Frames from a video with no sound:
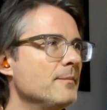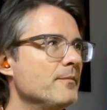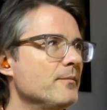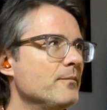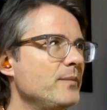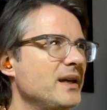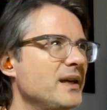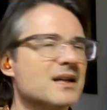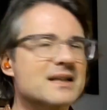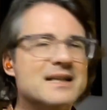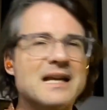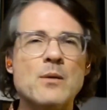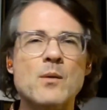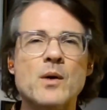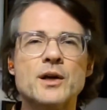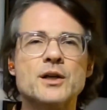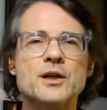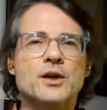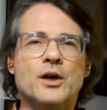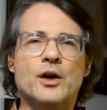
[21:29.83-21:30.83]
because I
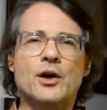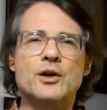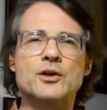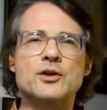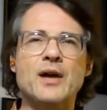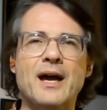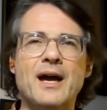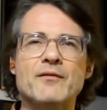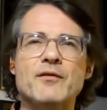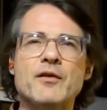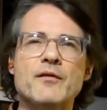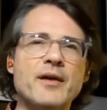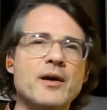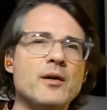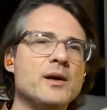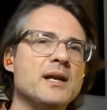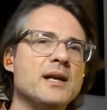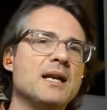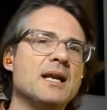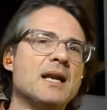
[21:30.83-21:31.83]
wanted her to have a
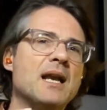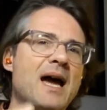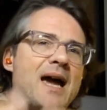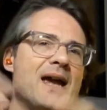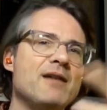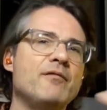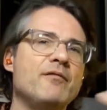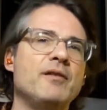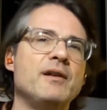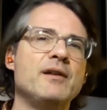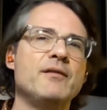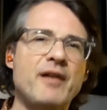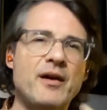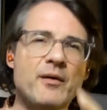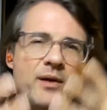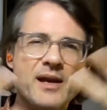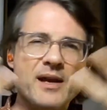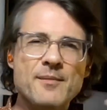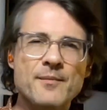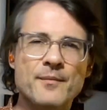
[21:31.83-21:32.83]
very lively,
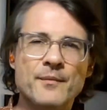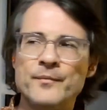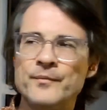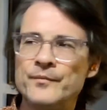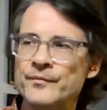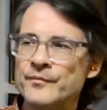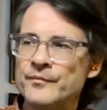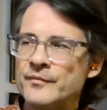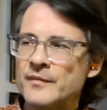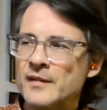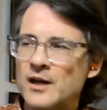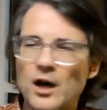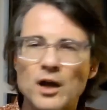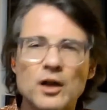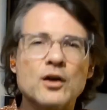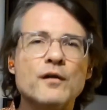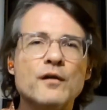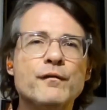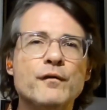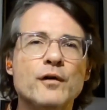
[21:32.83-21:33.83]
very
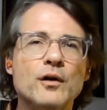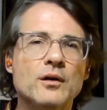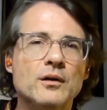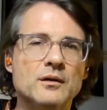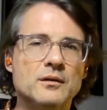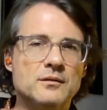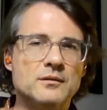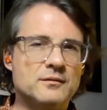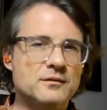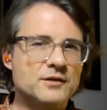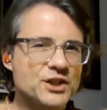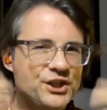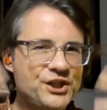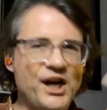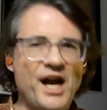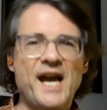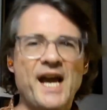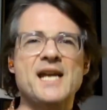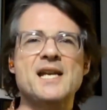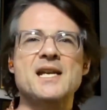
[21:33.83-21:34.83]
colorful,
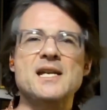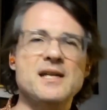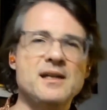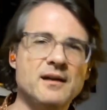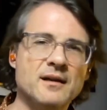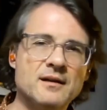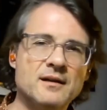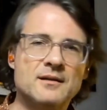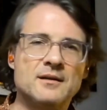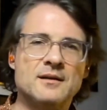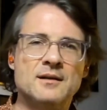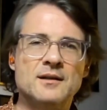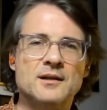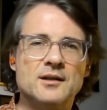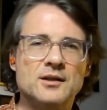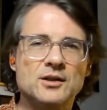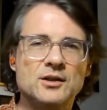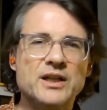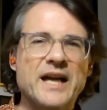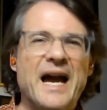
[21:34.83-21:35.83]
shiny,
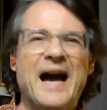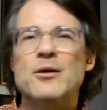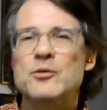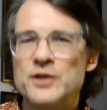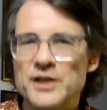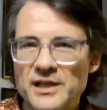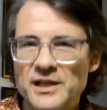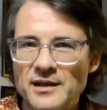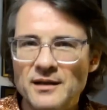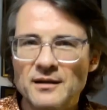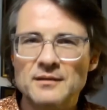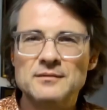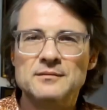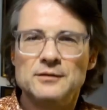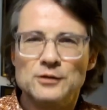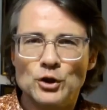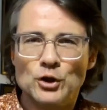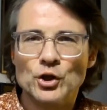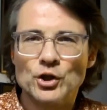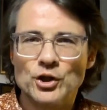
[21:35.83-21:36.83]
gaudy
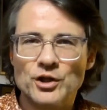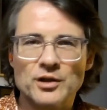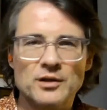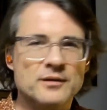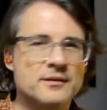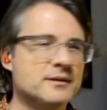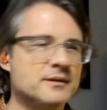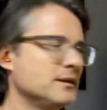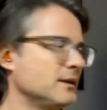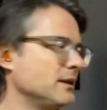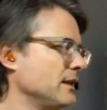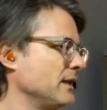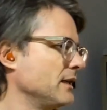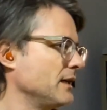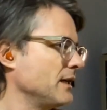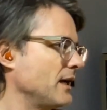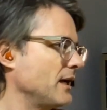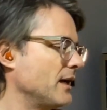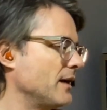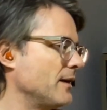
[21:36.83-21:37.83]
look.
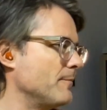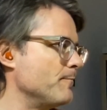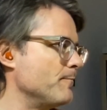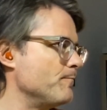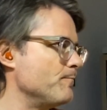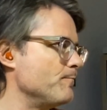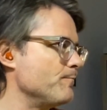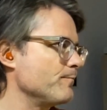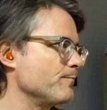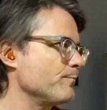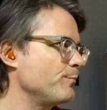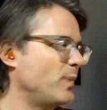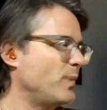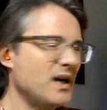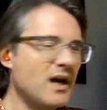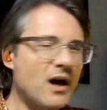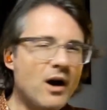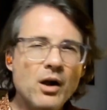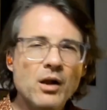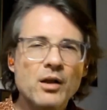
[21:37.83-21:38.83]
But
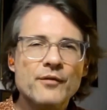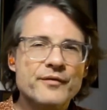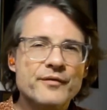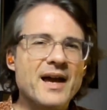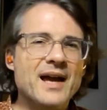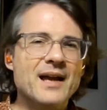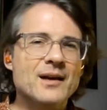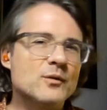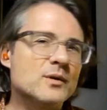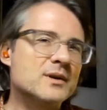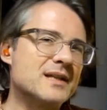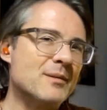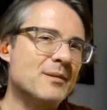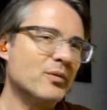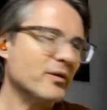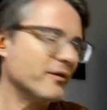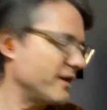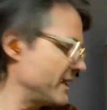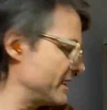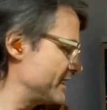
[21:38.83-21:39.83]
all of that was
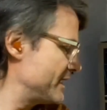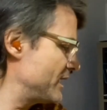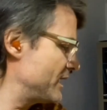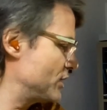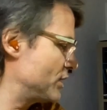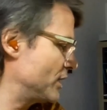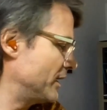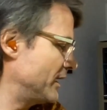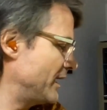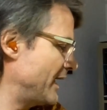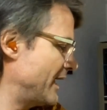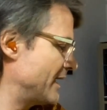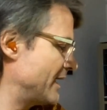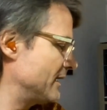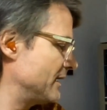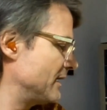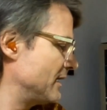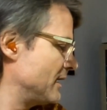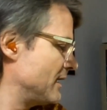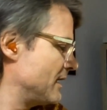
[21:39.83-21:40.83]
improvisation,
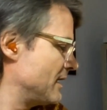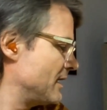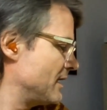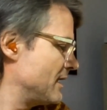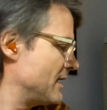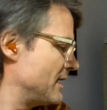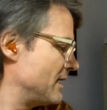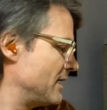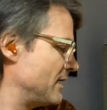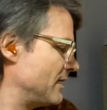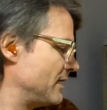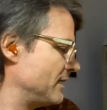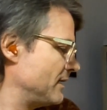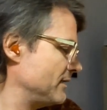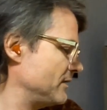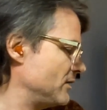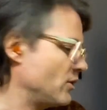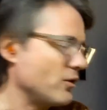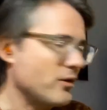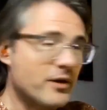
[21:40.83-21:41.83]
and
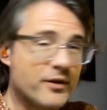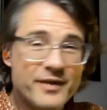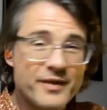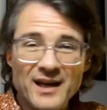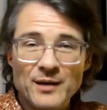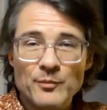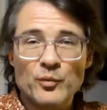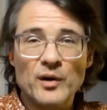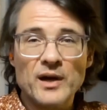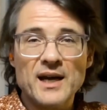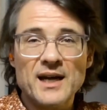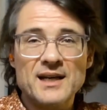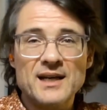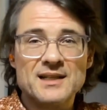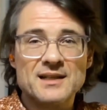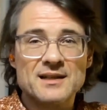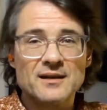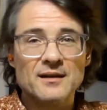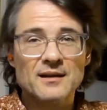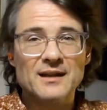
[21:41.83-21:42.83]
the thick
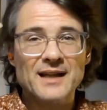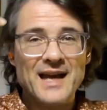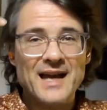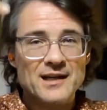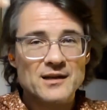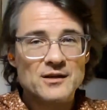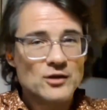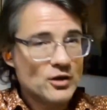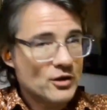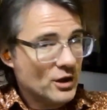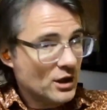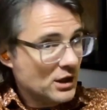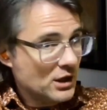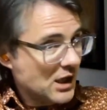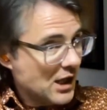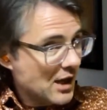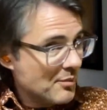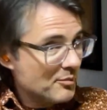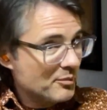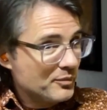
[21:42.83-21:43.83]
braids led to the
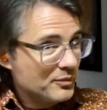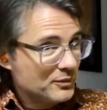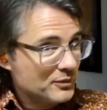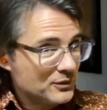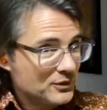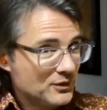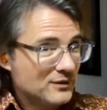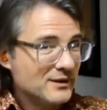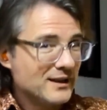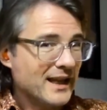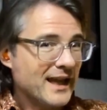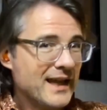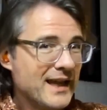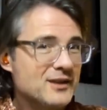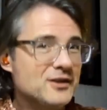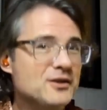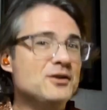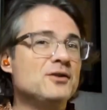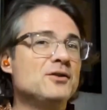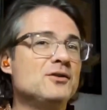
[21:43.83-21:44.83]
clump,
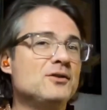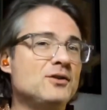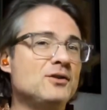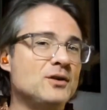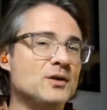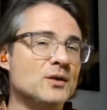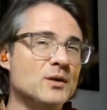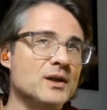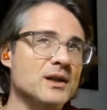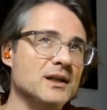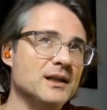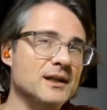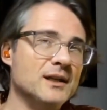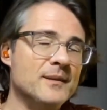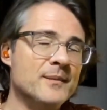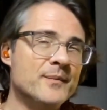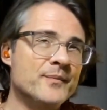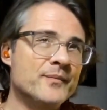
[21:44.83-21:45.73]
led to the